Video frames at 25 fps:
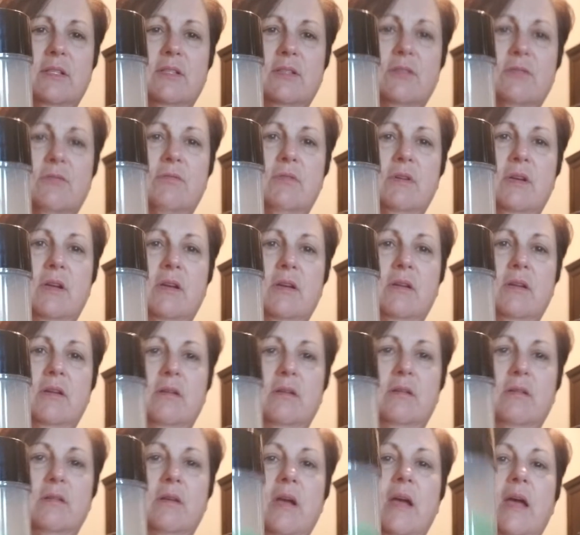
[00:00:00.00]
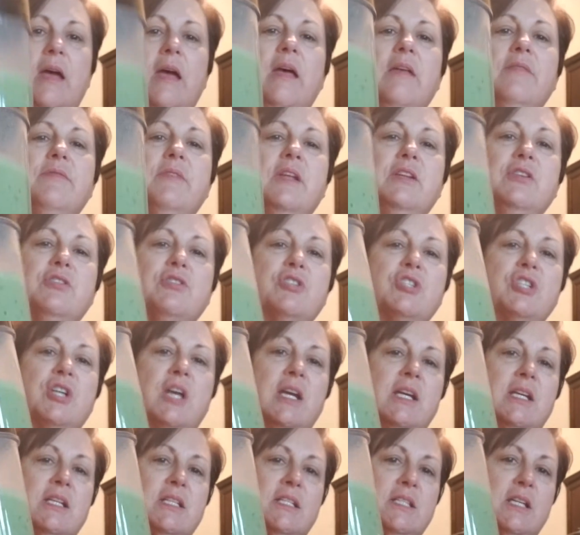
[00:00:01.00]
Green. Then your
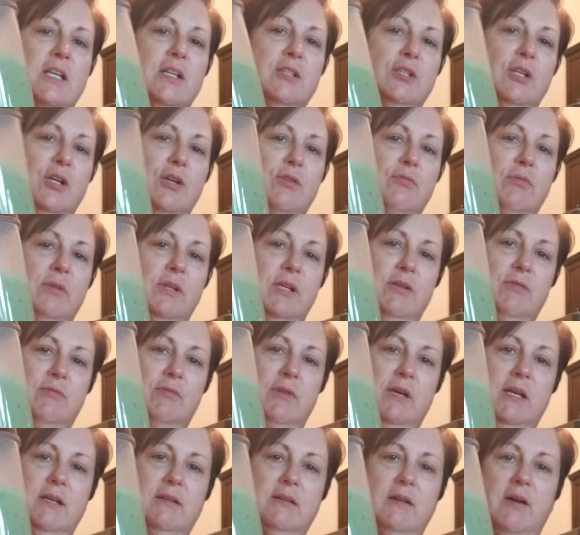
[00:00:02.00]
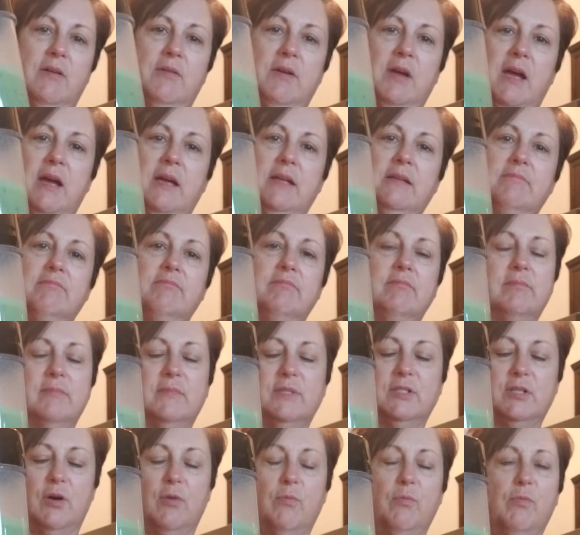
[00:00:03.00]
shake is going to look really green, okay?
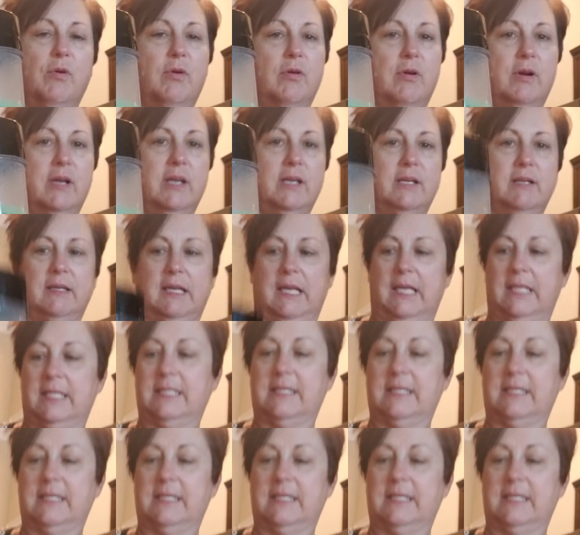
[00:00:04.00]
Don't worry, it's